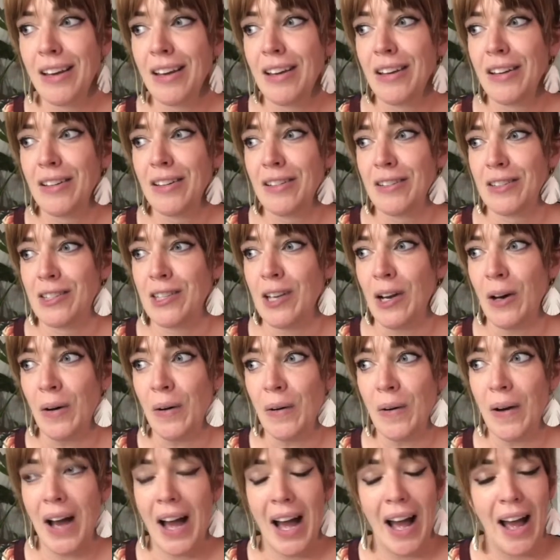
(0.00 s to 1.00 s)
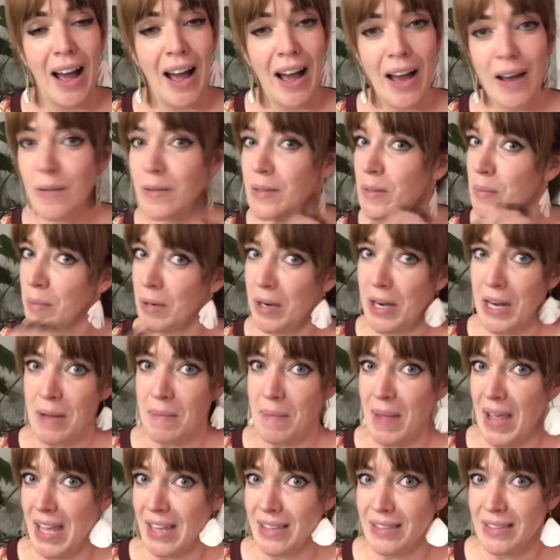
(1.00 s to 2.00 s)
So I was pretty
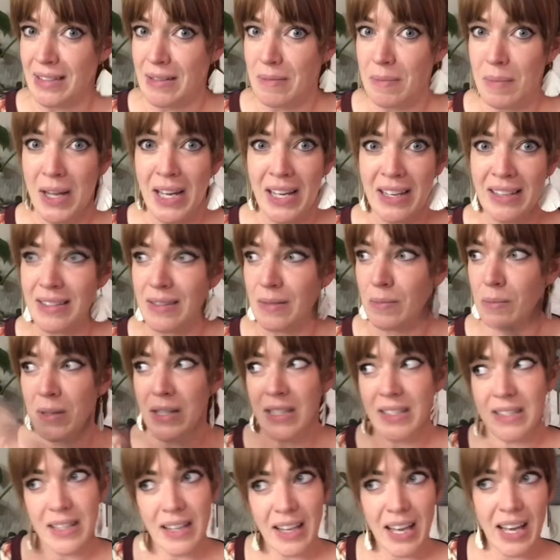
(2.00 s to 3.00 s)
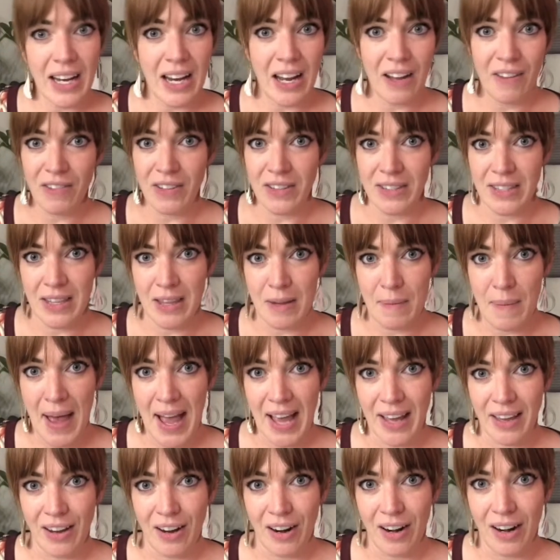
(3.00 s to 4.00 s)
amazed, because we still had aphids in the
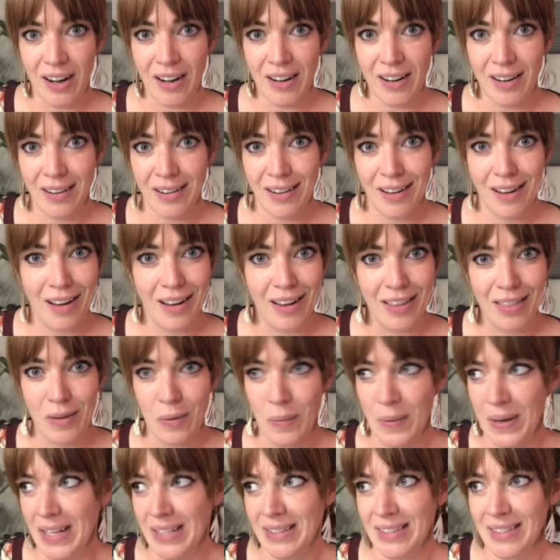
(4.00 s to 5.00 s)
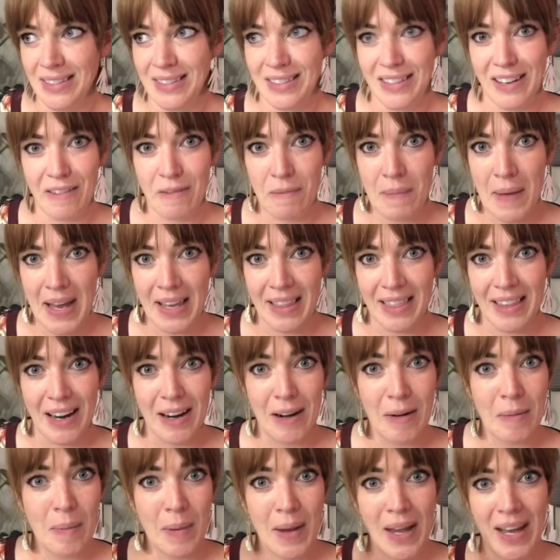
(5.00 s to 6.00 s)
backyard on the weeds and stuff back there,
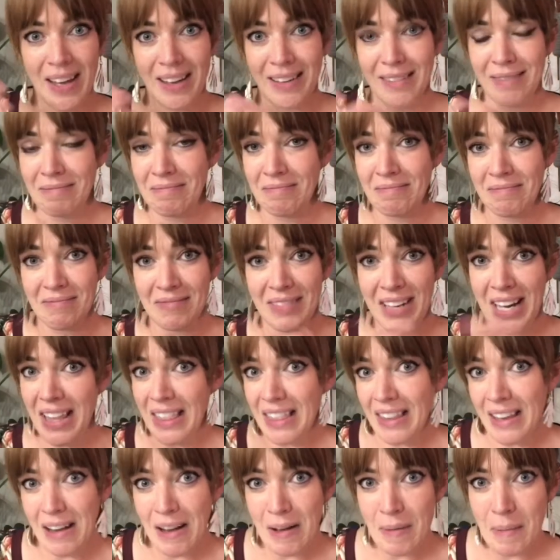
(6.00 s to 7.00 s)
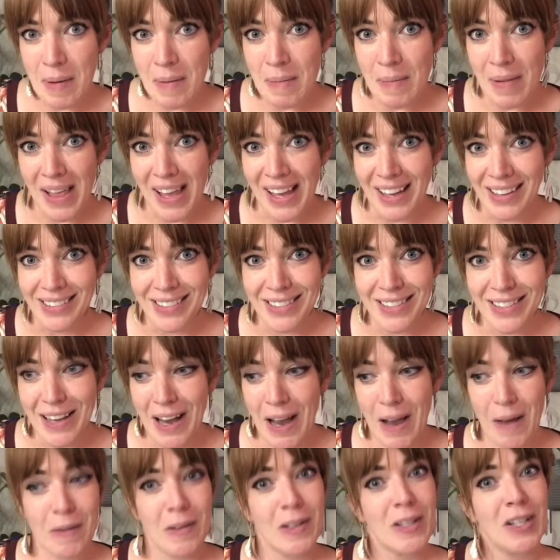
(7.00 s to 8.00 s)
but nothing on my plants.
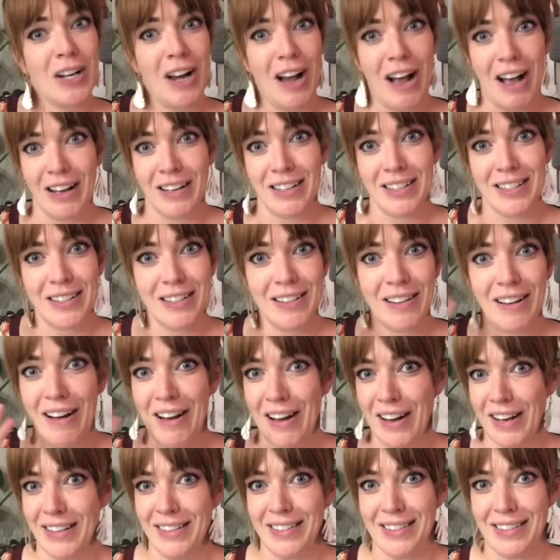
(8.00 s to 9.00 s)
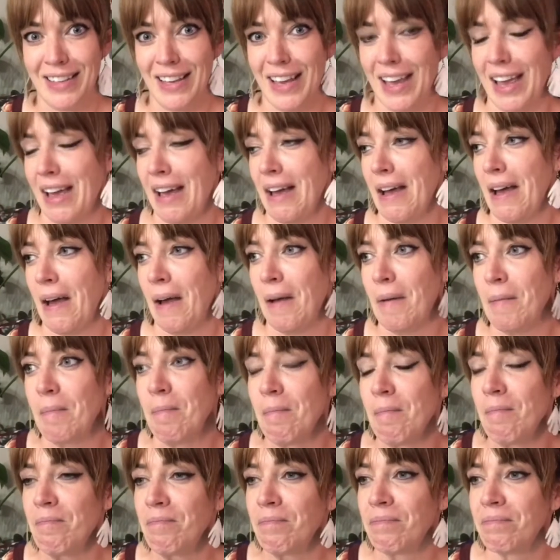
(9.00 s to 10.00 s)
I was shocked, honestly.
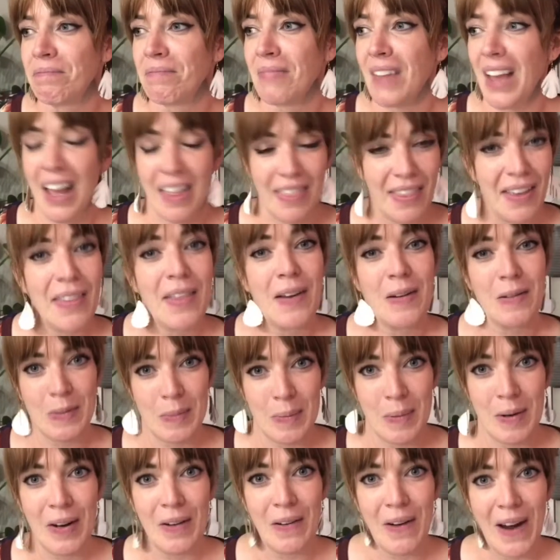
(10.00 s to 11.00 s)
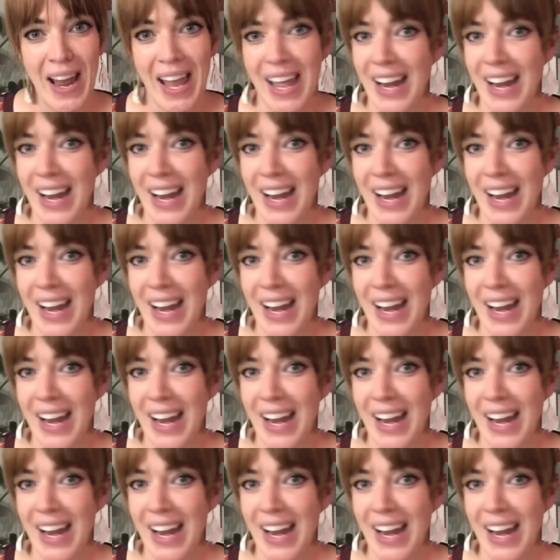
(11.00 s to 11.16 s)
Thought that was pretty great.